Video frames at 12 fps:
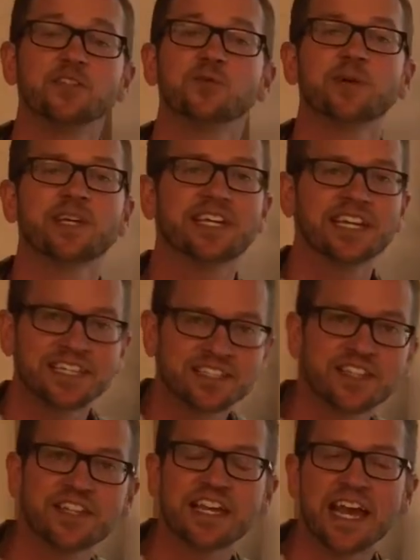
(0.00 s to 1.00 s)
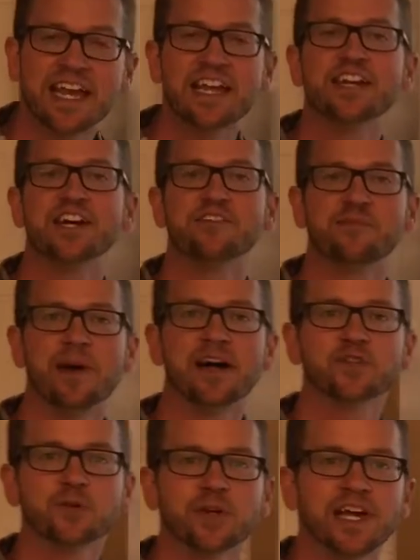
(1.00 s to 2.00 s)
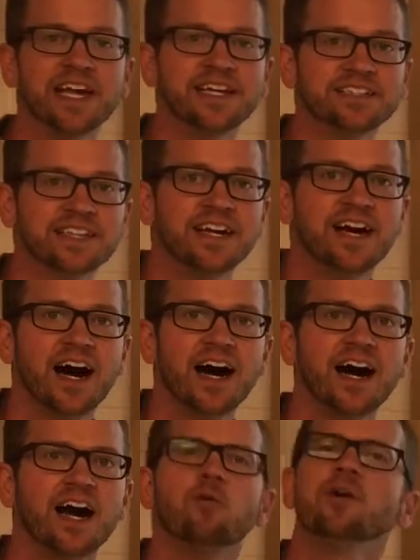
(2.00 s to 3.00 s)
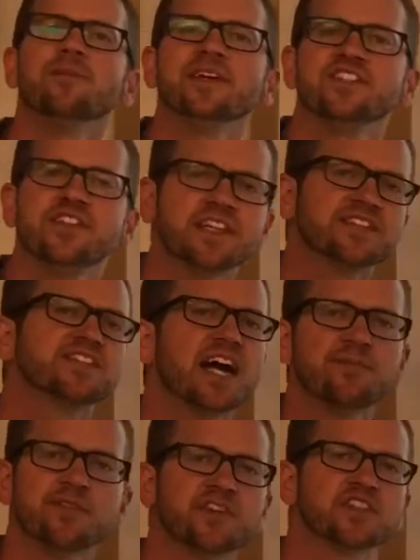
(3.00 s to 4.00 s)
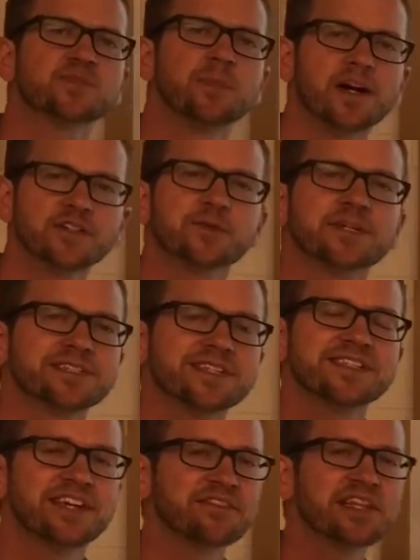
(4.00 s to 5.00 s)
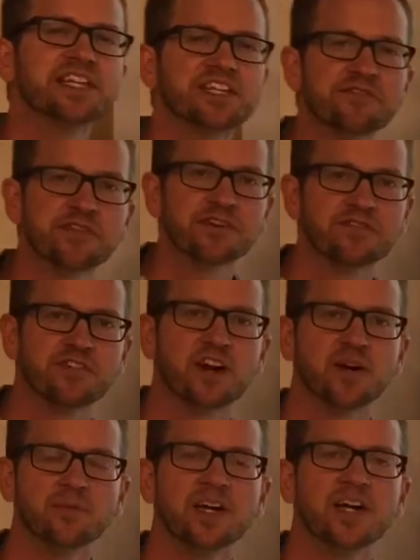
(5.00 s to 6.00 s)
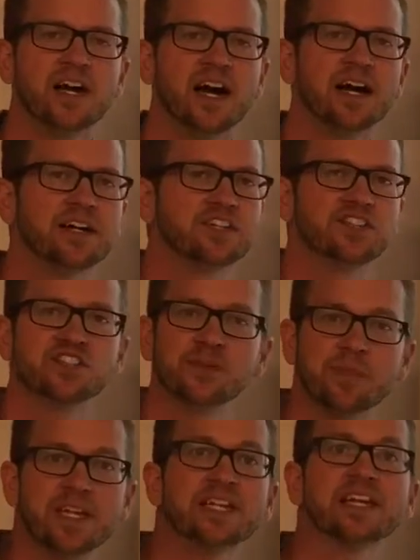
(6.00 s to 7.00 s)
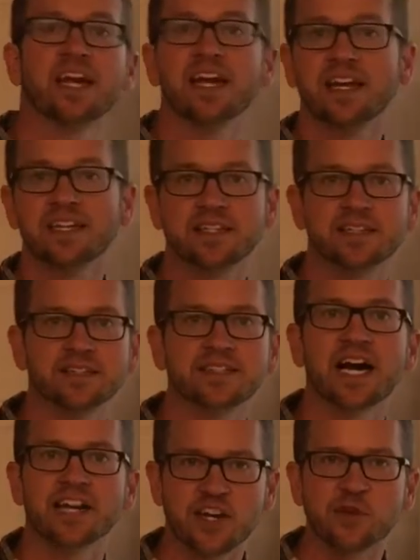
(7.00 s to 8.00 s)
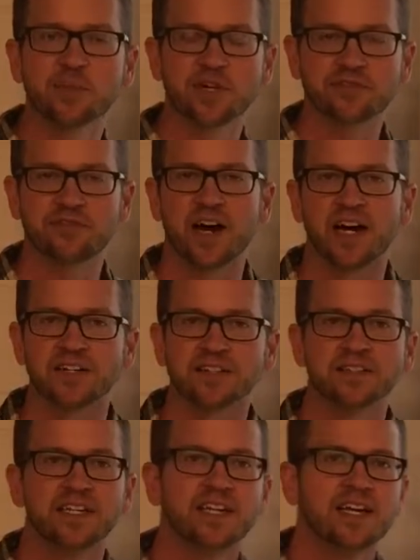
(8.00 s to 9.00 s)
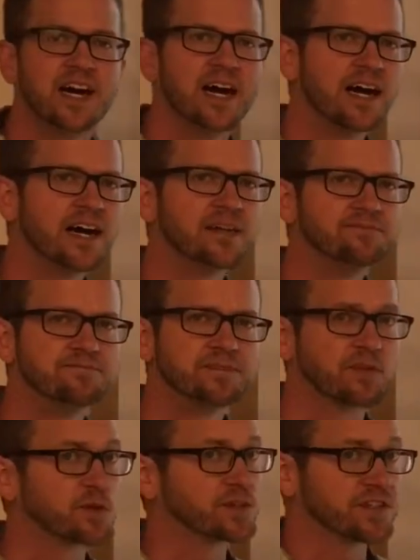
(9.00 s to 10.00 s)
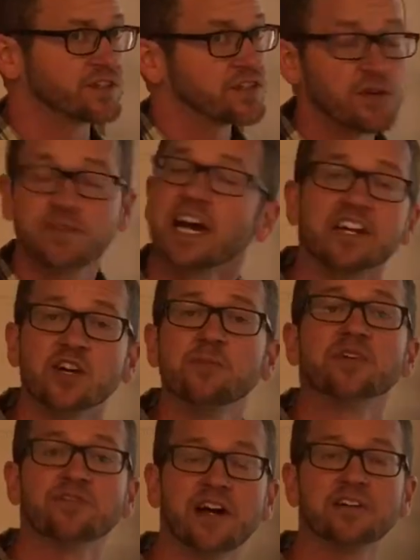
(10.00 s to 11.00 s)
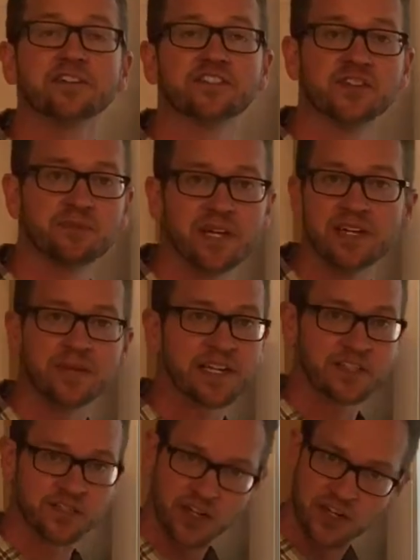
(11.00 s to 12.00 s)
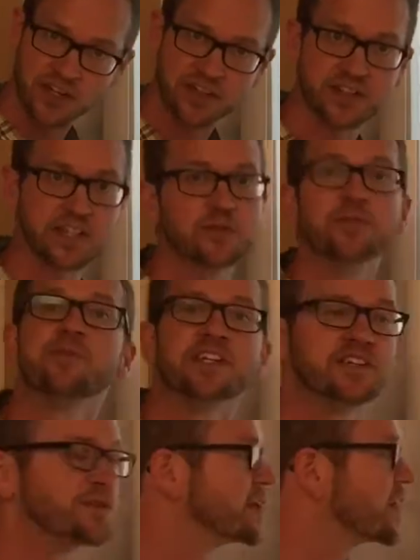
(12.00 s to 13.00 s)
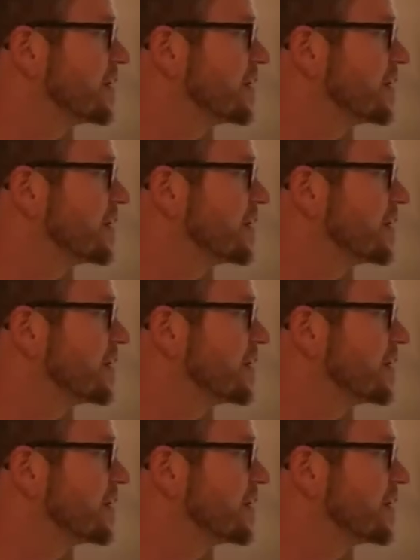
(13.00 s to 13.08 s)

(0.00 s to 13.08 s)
as we get to the end of Module 8, I want to mention the assignment for this module because it's definitely different from just submitting a .notebook file. Of course, there's no .notebook file to submit because all the things we've been doing